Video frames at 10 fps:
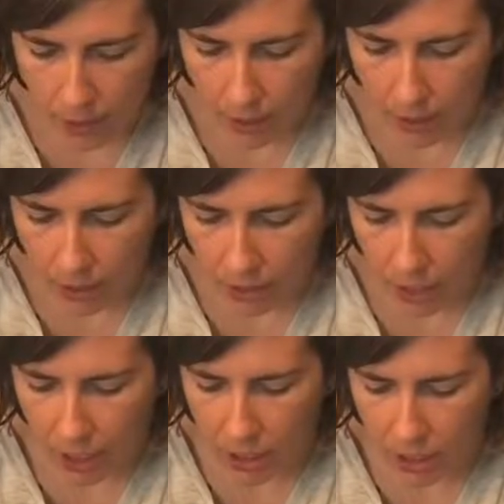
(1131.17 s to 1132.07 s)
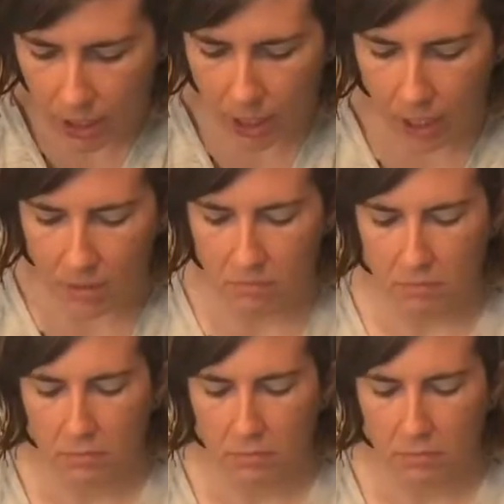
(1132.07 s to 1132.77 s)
and you'll kind of just get